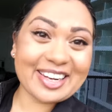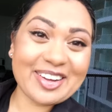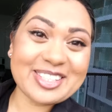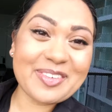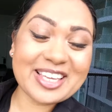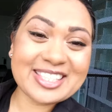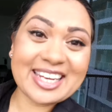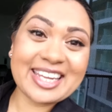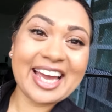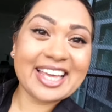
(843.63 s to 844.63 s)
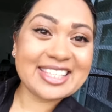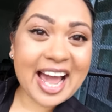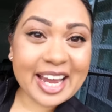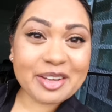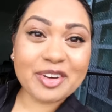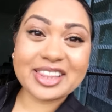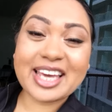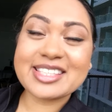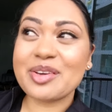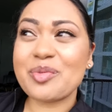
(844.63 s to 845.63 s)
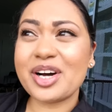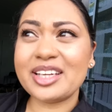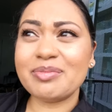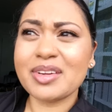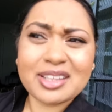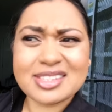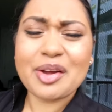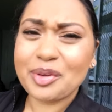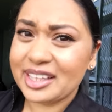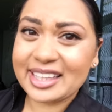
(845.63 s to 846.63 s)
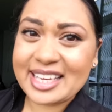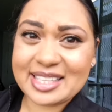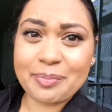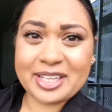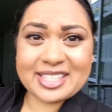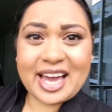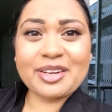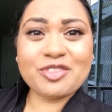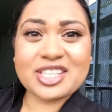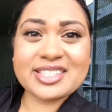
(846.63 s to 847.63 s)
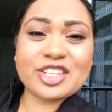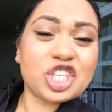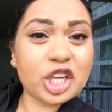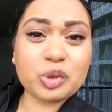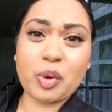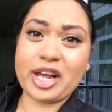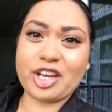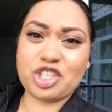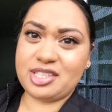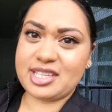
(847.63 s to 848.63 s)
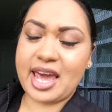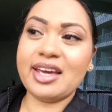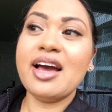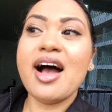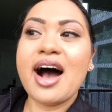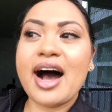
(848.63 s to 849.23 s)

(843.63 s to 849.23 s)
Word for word: get on to my Sunday. It's kind of a lazy one. Well, it's not really lazy, but it's kind of just a chilled one, I should say.